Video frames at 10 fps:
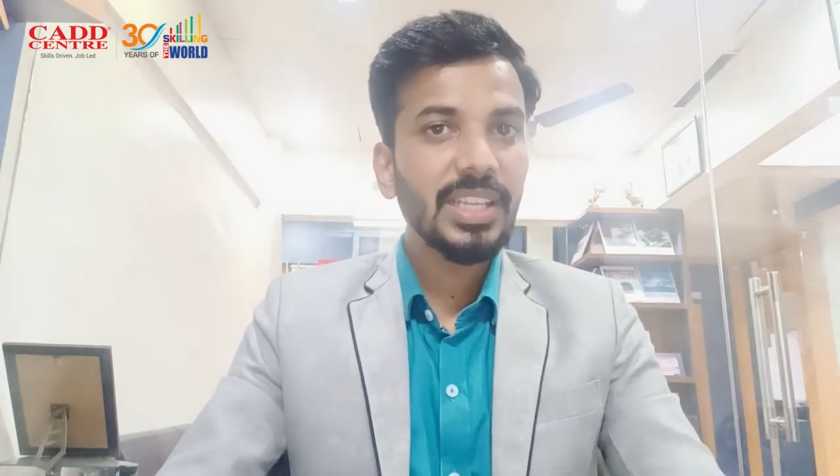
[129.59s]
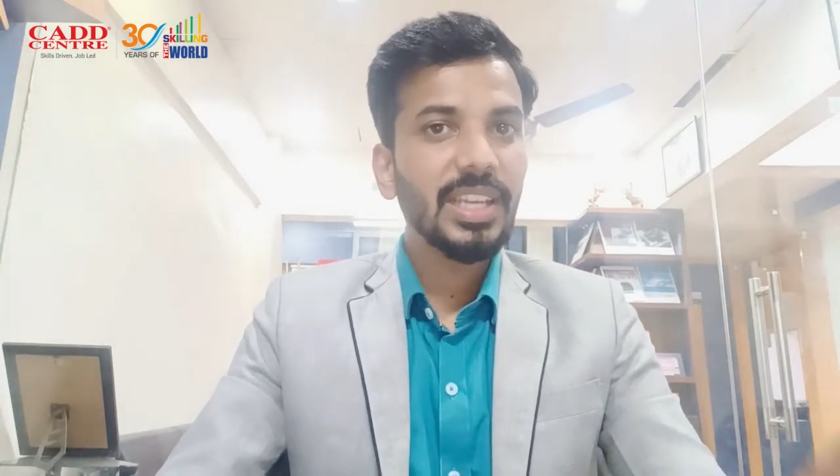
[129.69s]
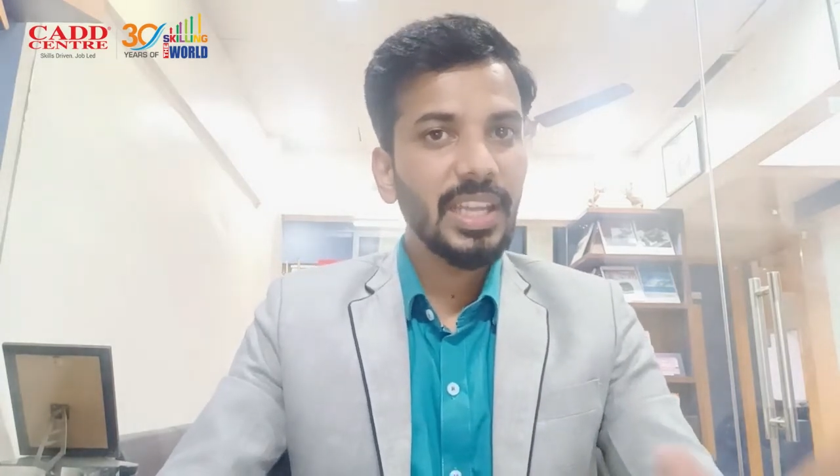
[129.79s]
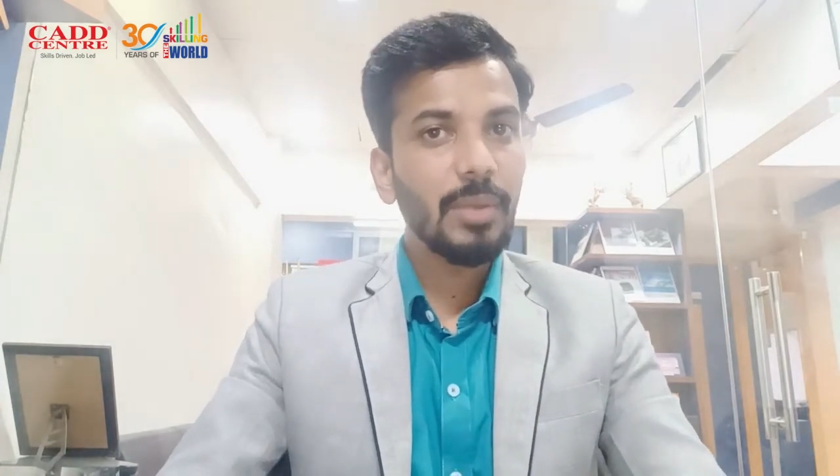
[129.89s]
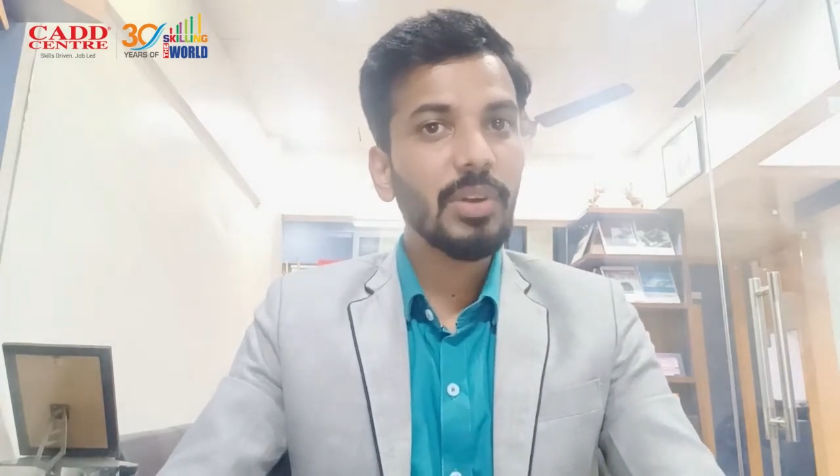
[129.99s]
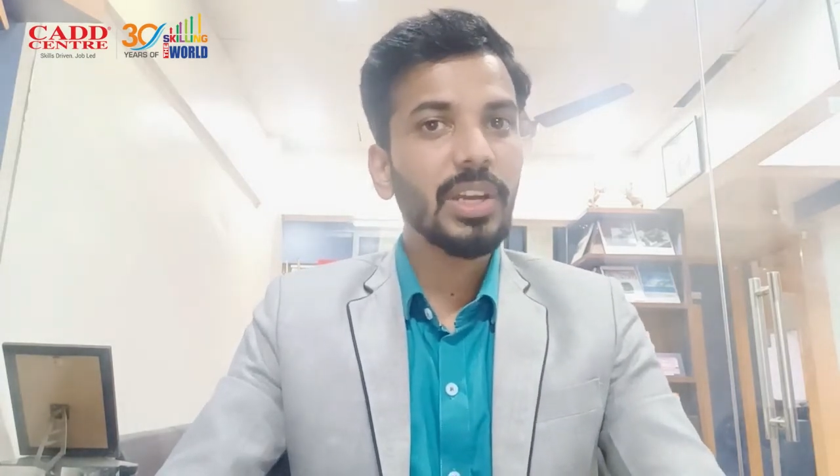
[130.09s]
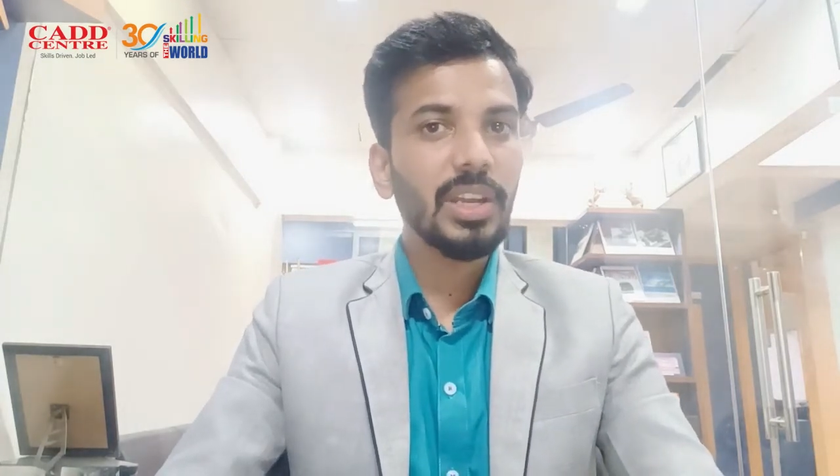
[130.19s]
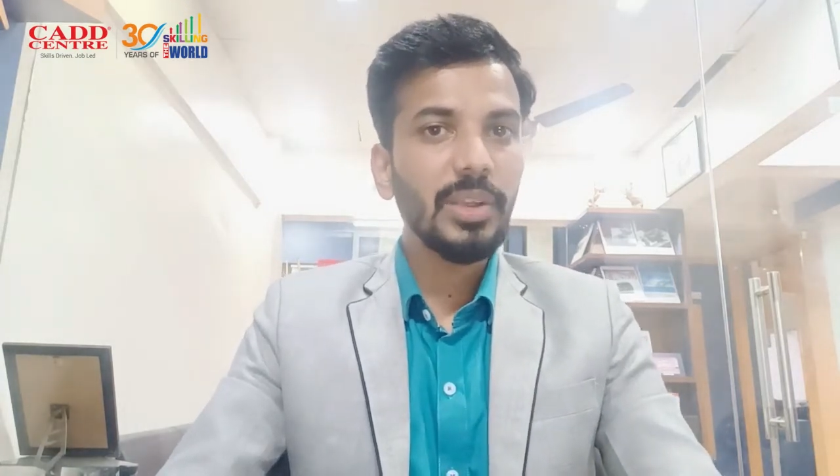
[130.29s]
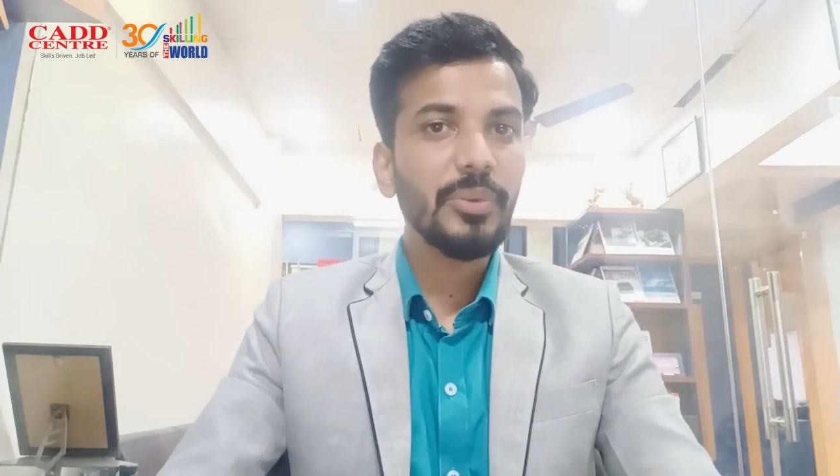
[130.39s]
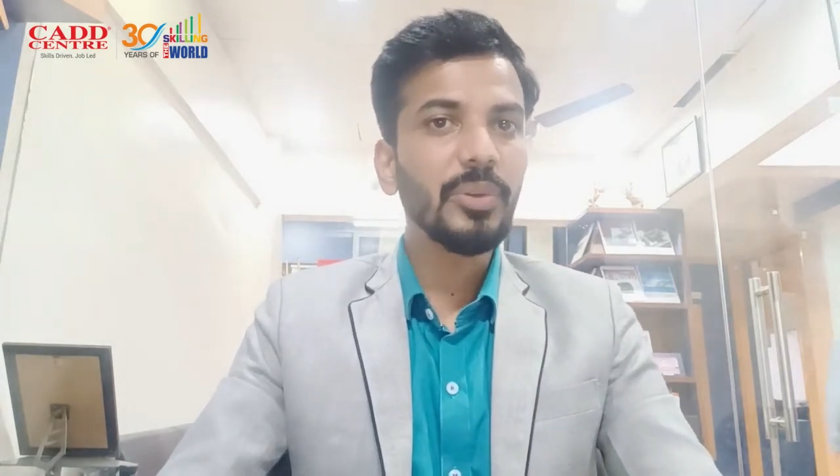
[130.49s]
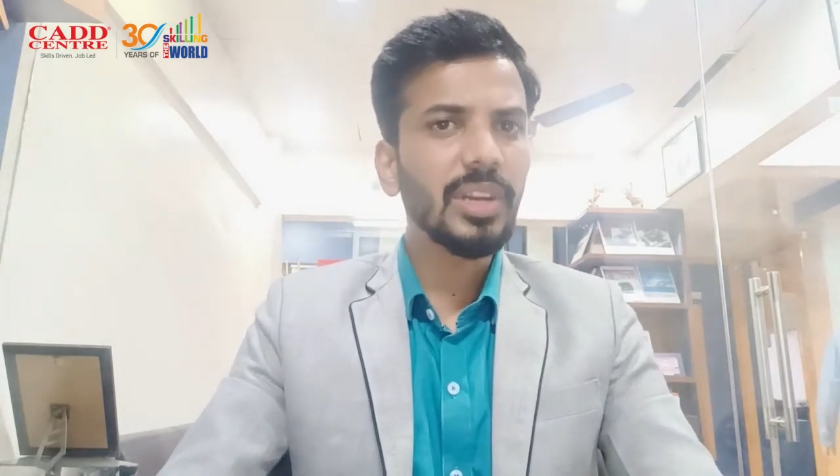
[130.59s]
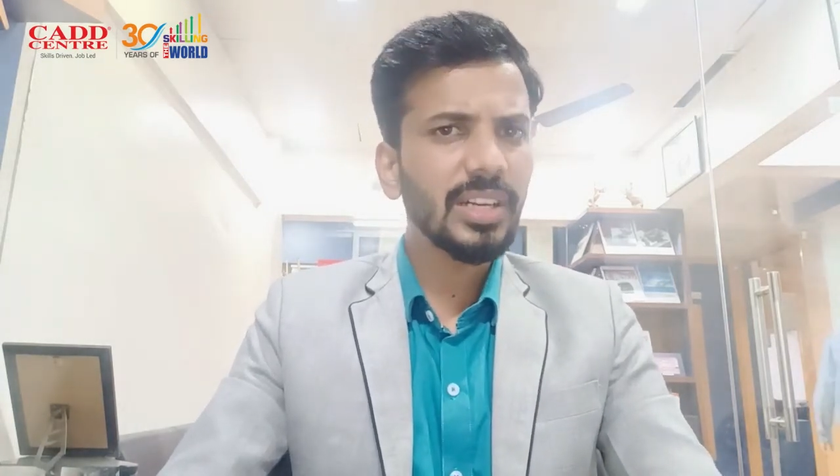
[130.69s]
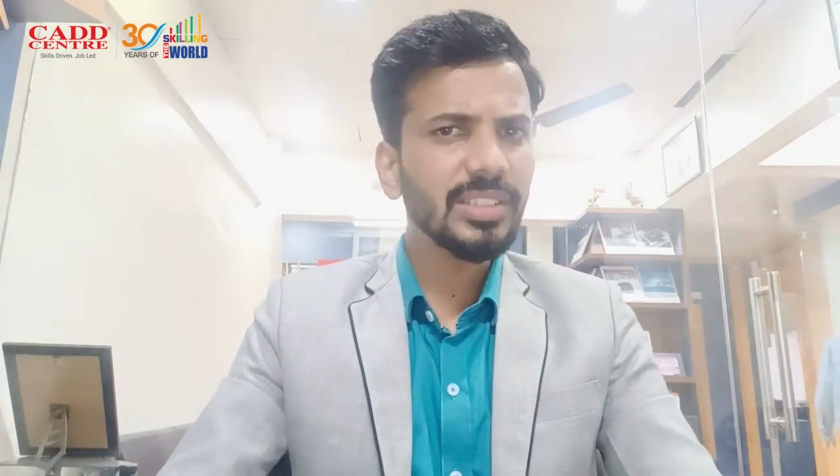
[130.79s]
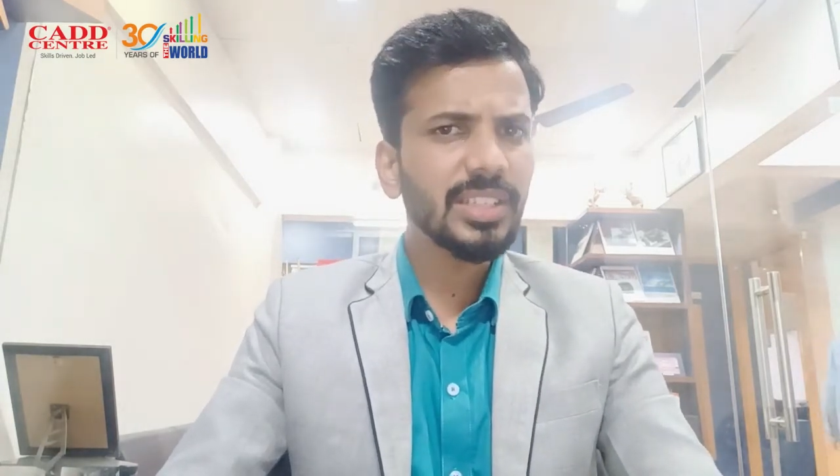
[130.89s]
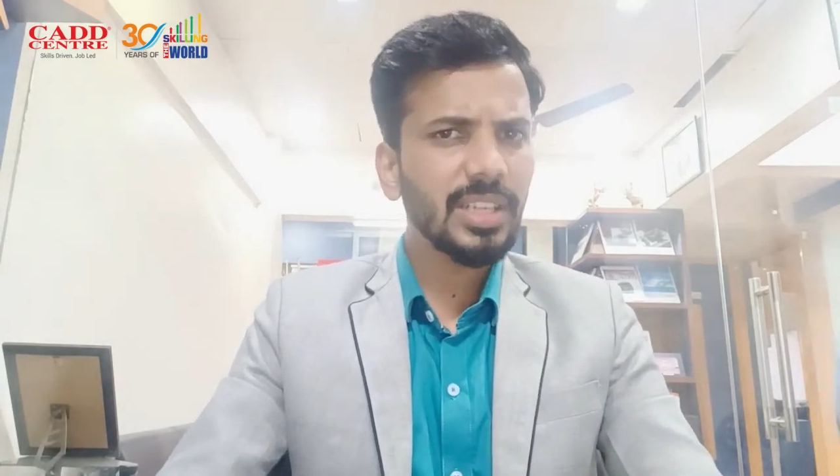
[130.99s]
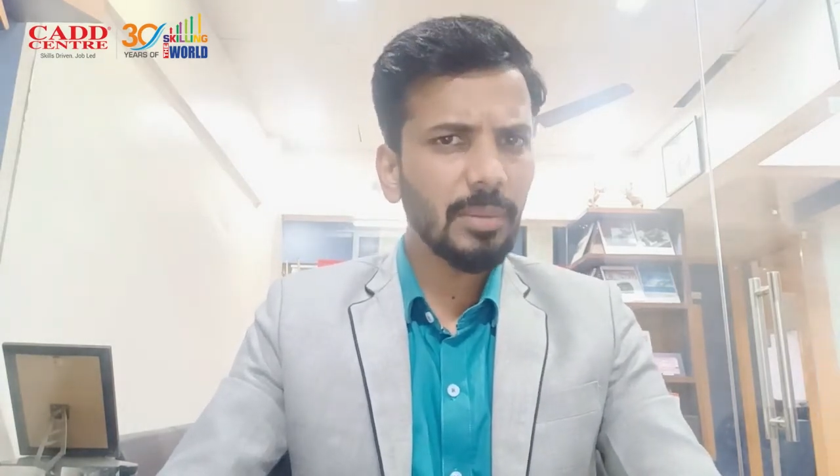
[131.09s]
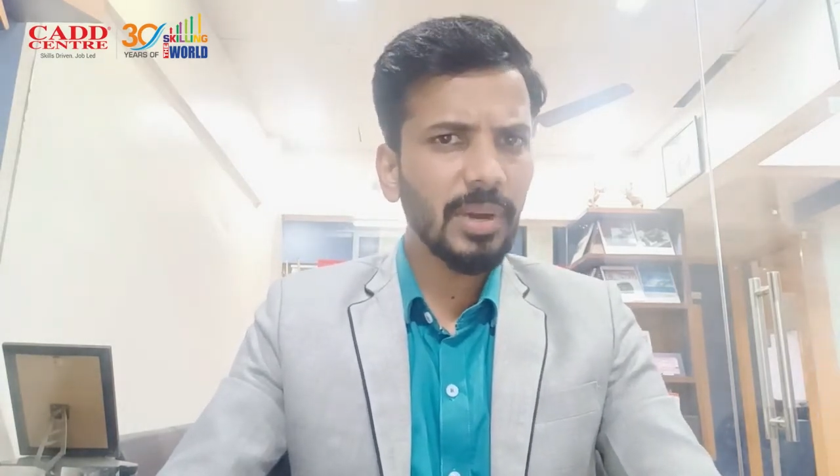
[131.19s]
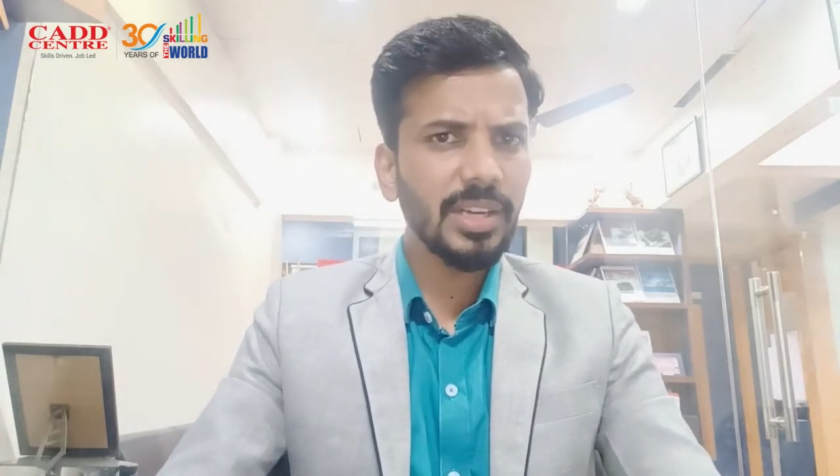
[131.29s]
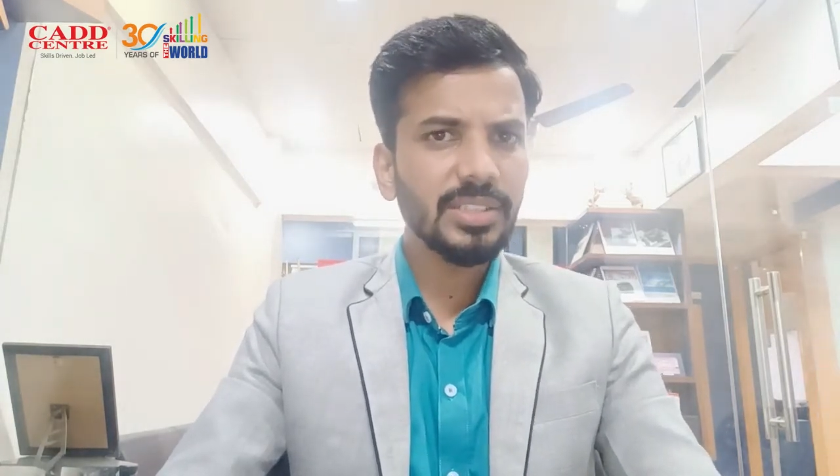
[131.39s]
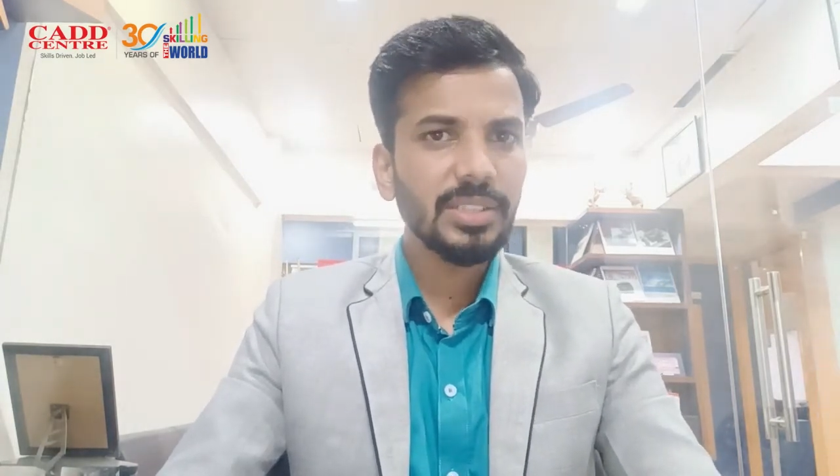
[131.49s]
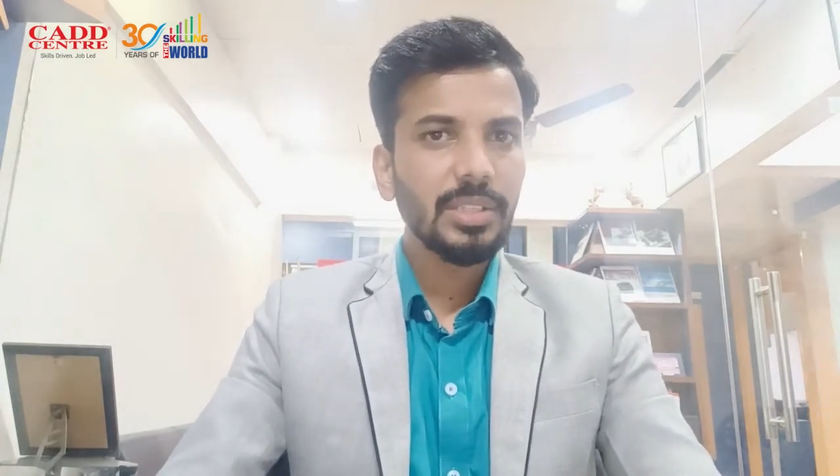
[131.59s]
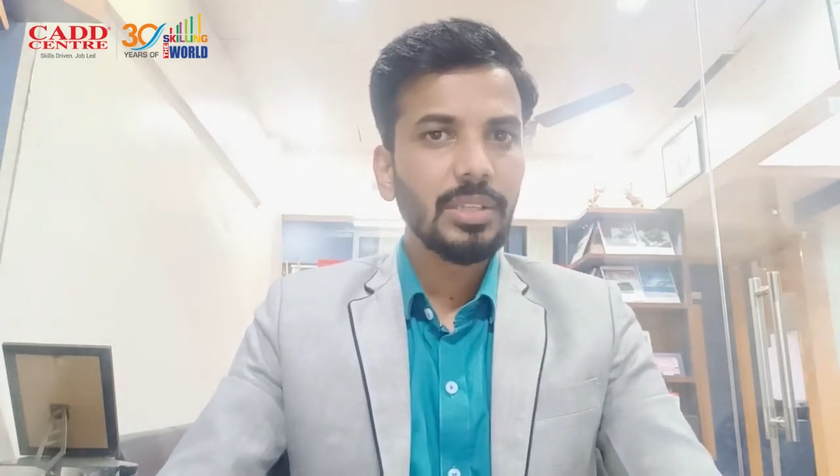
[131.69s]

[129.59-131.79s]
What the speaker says: even if you learn the commands